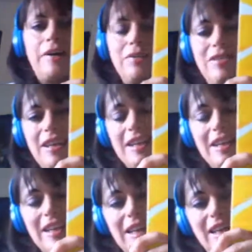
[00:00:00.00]
the
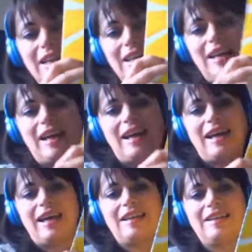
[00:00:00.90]
Mountain
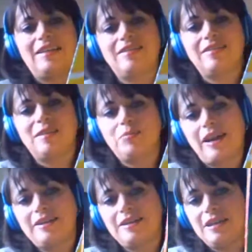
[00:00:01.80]
and the
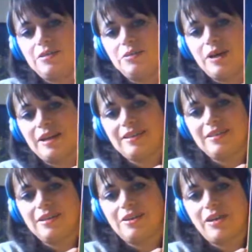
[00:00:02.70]
brand new
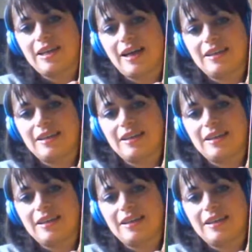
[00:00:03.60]
Ned and the Great